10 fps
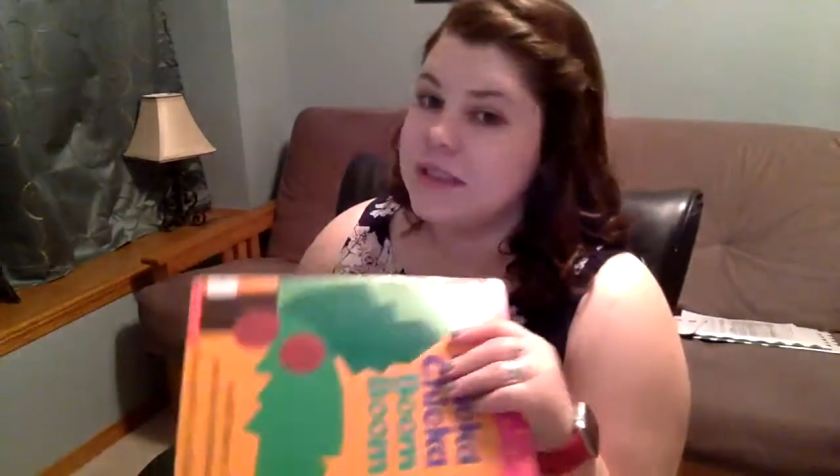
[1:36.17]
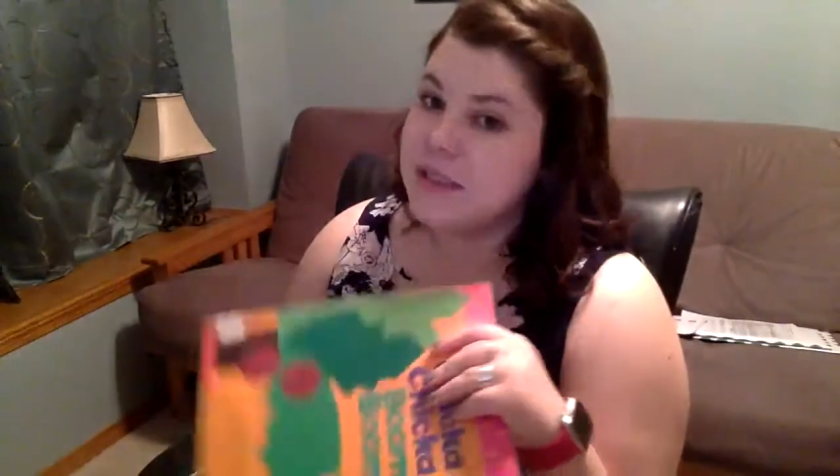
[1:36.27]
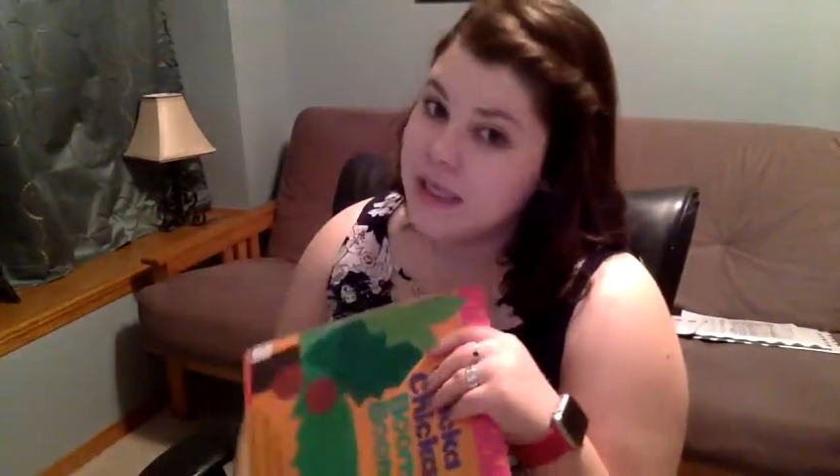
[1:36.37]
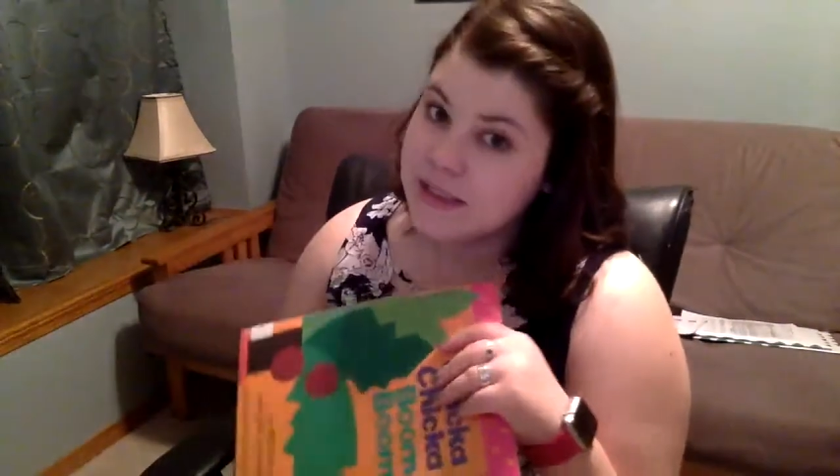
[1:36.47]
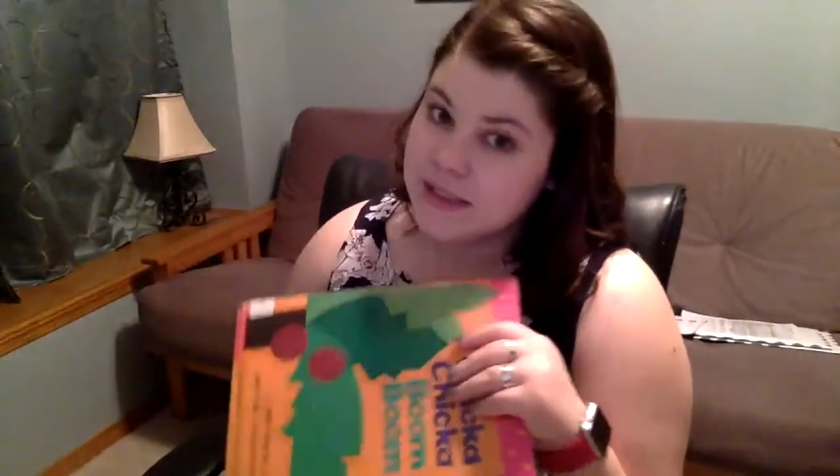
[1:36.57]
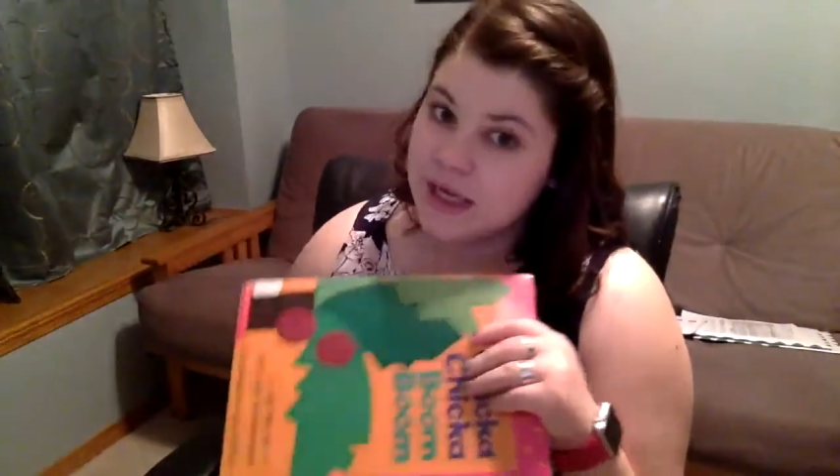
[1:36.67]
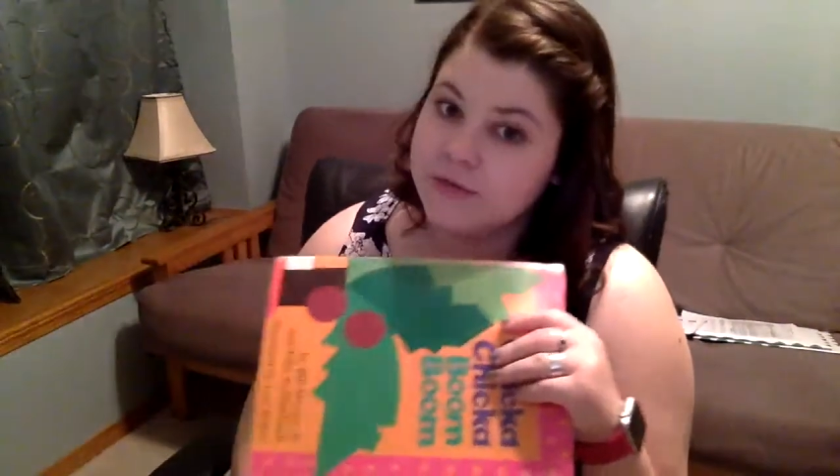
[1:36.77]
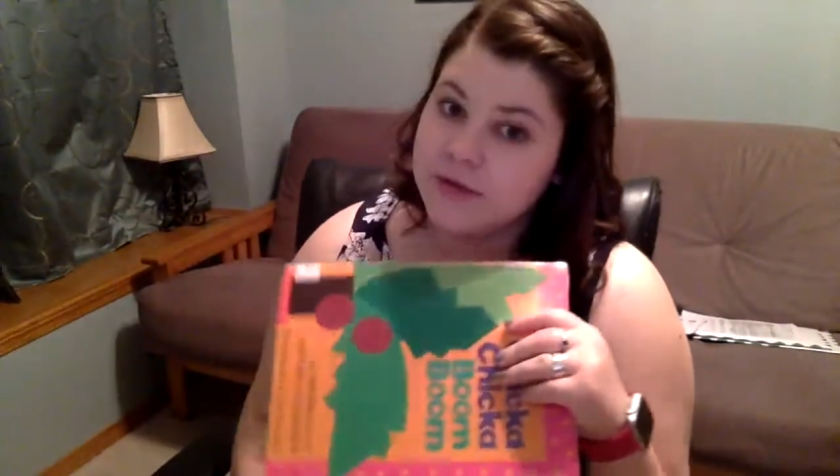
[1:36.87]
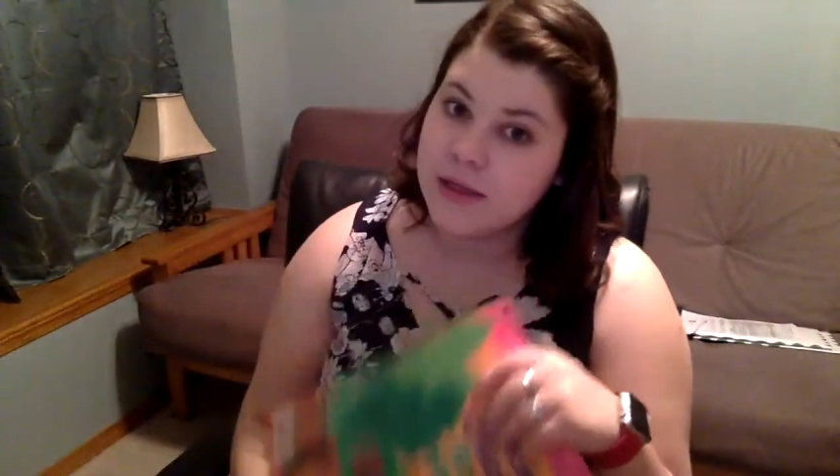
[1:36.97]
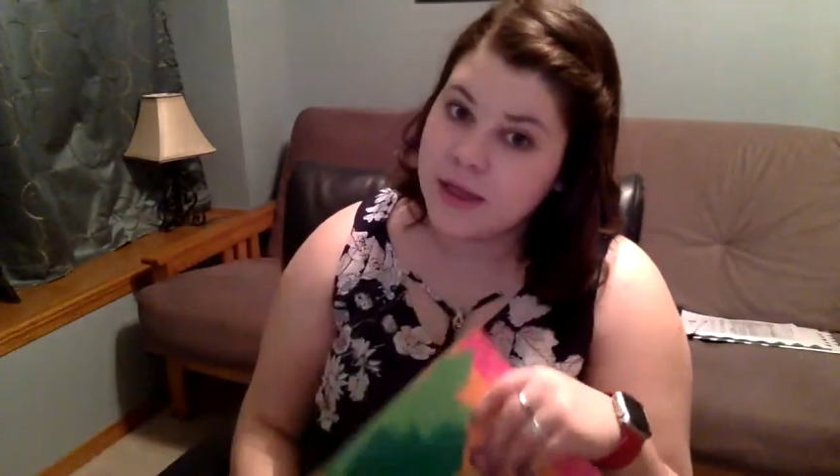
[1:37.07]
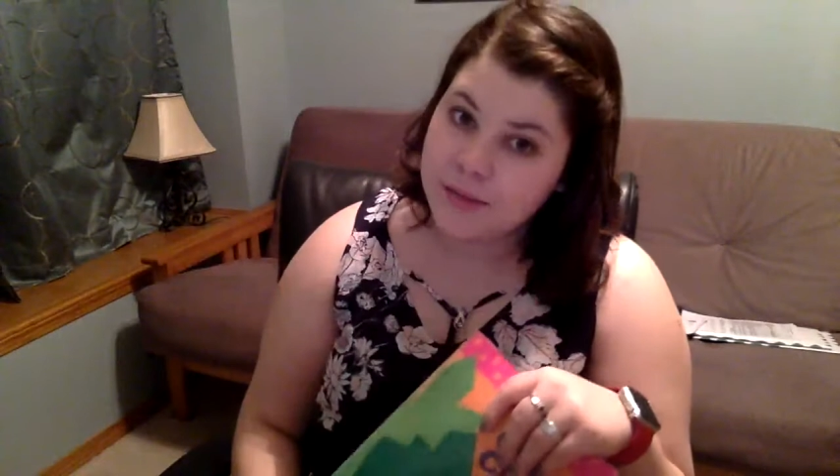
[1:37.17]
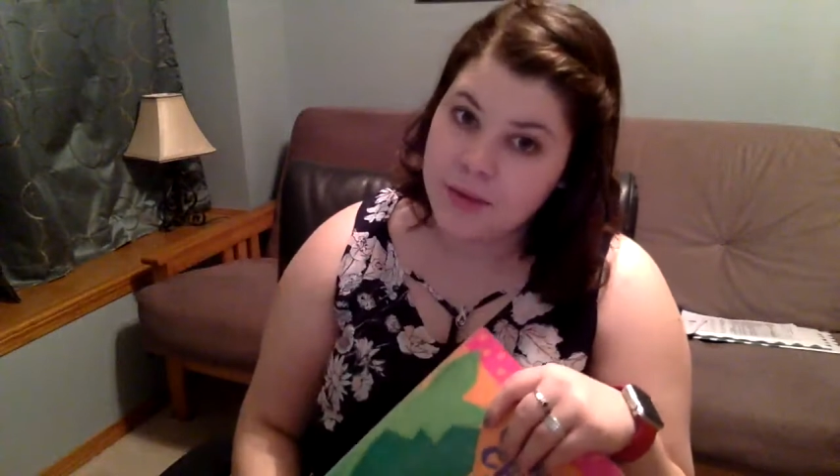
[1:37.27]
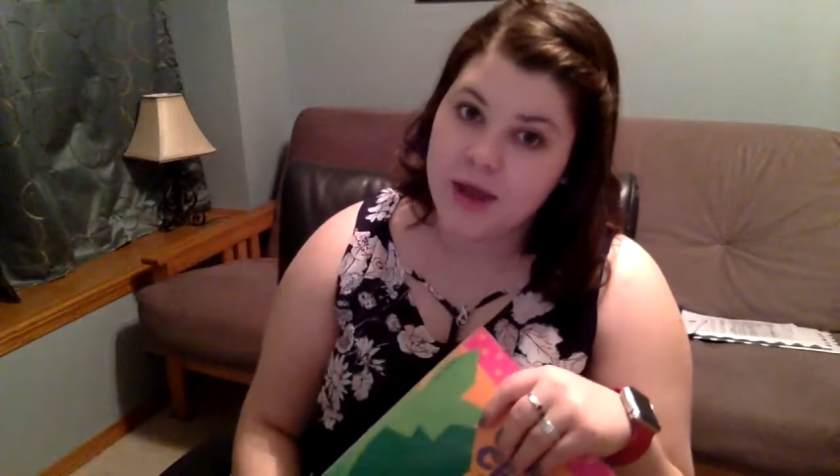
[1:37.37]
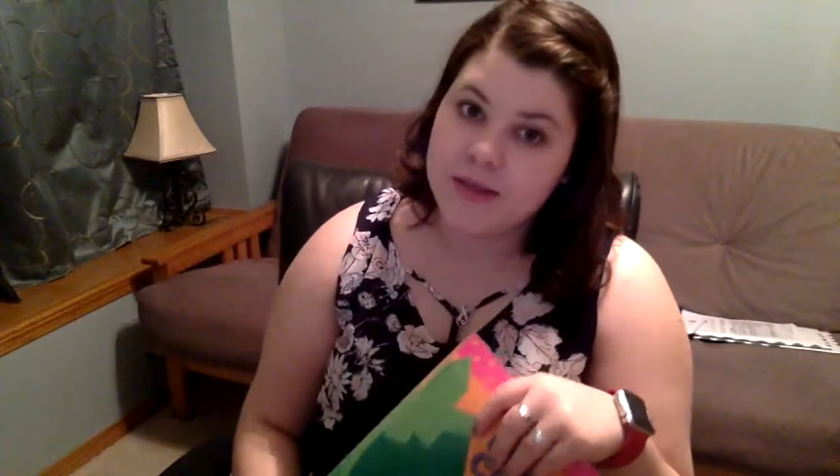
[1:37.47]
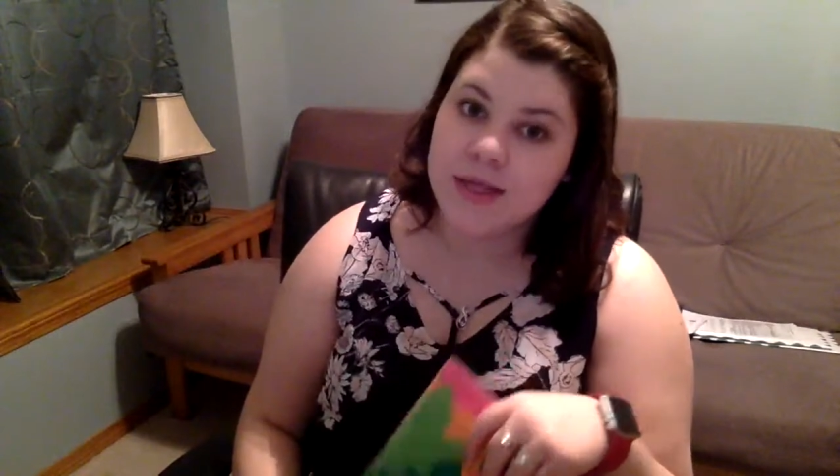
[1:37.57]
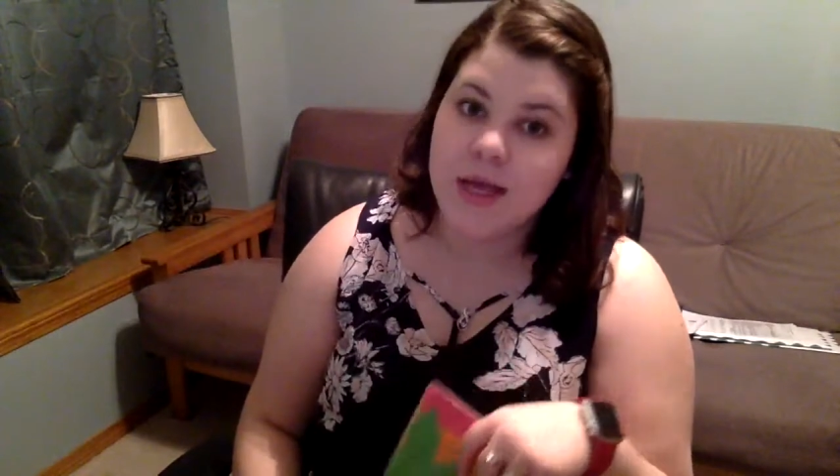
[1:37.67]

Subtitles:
does have a climax,